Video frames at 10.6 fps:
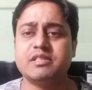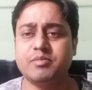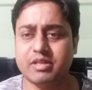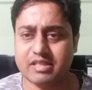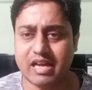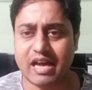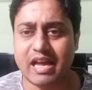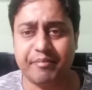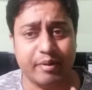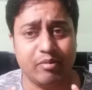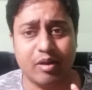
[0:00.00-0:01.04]
Because I
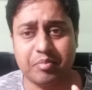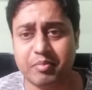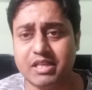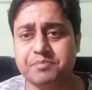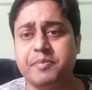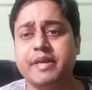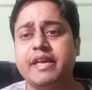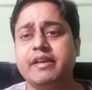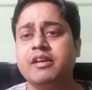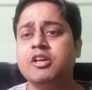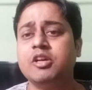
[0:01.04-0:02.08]
have developed my
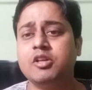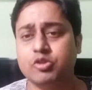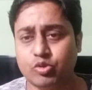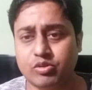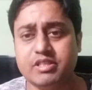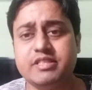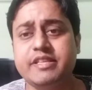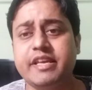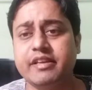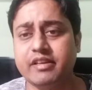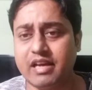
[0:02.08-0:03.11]
speaking through listening.